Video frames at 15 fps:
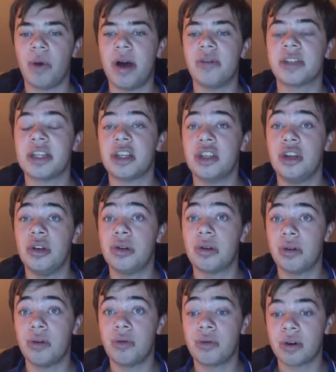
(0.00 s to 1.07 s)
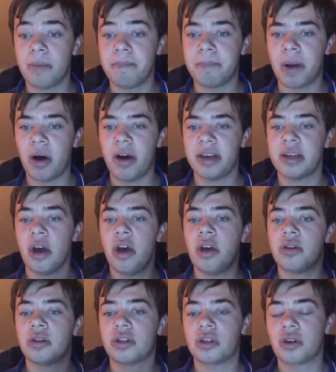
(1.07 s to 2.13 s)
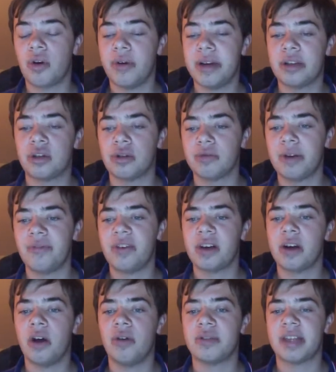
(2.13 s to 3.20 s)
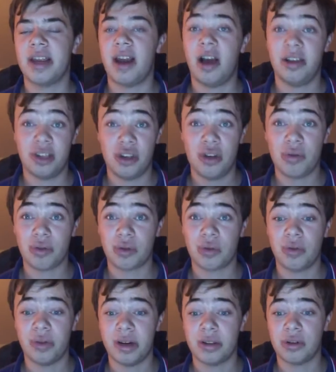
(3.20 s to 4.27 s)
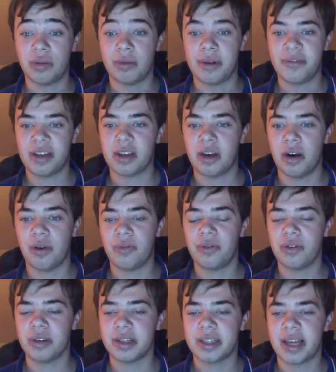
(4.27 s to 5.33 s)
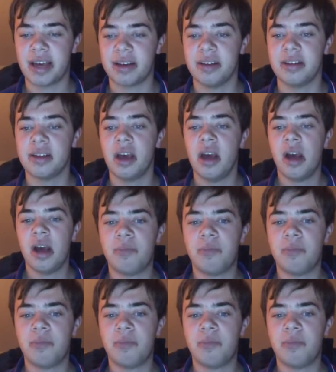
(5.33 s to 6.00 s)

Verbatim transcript: Wells and Hugill combined scoring terrific goals, and Hugill scoring a terrific goal for the second.